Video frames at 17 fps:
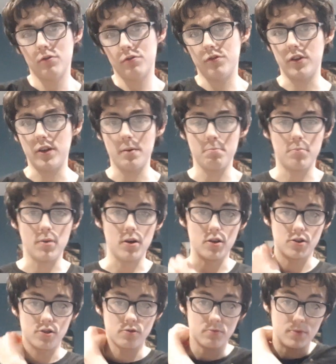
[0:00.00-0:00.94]
them
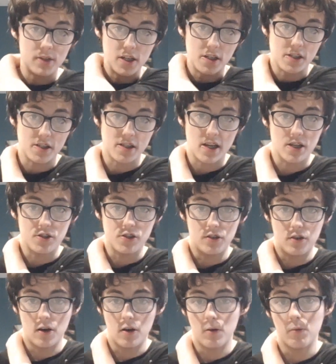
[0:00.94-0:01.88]
personal reasons, as you
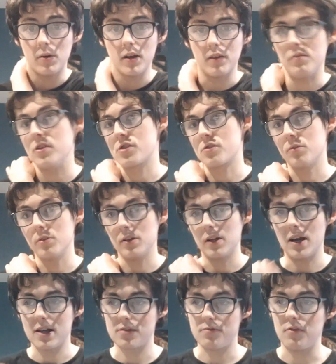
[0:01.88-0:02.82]
know, if you saw the
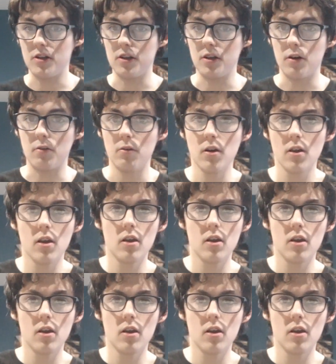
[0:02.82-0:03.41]
last video,